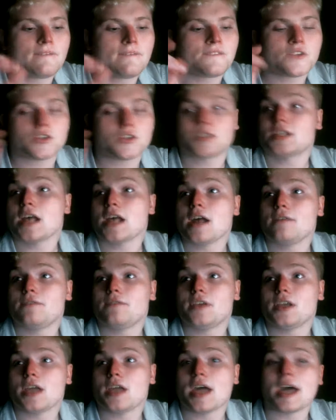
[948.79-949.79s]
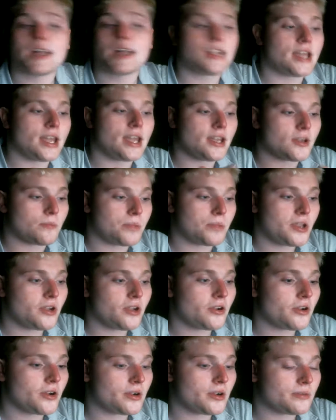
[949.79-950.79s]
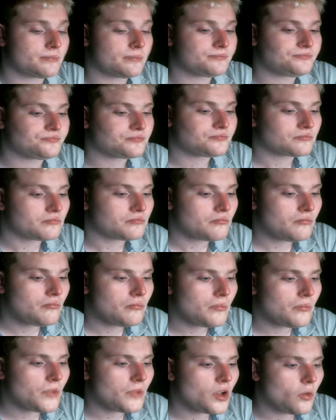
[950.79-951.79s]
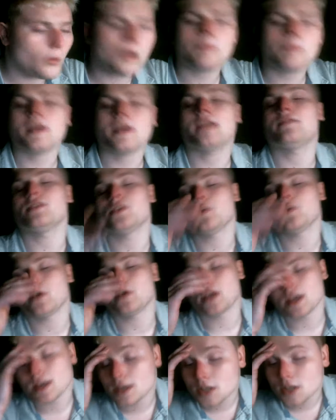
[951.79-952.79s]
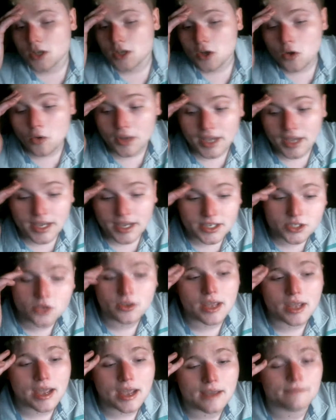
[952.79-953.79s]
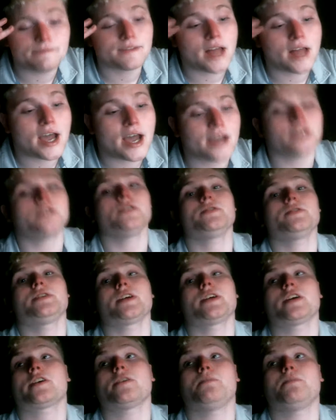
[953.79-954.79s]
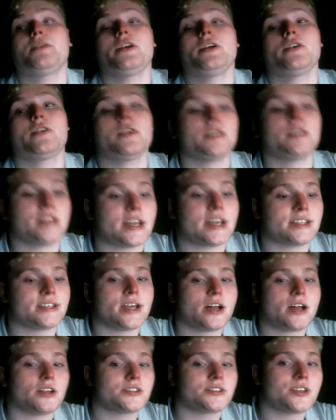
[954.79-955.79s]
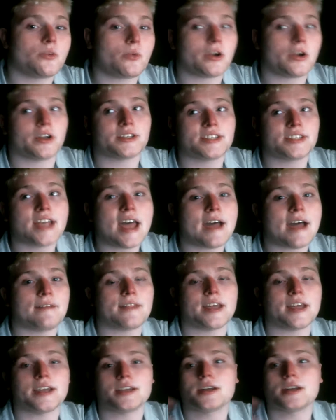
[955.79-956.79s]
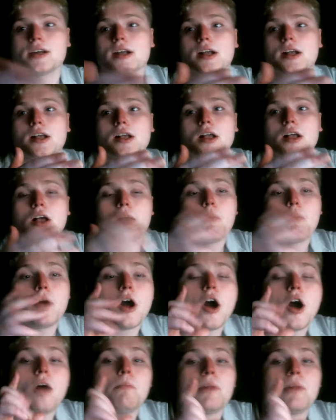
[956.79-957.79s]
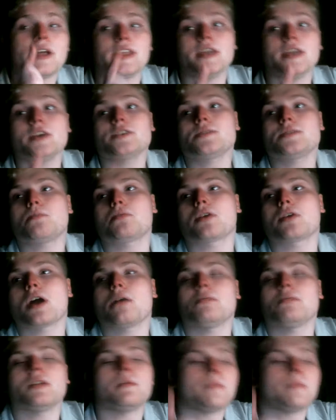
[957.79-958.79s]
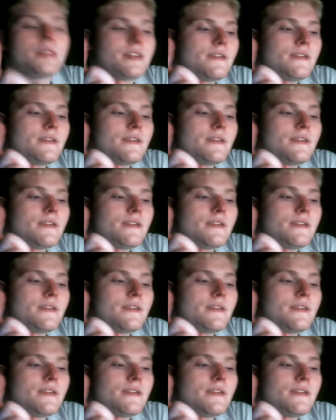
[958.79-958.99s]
So Savvy had a computer. What am I even doing? Okay, so yeah, it flies using a computer that tells it where it's at. But here's the problem.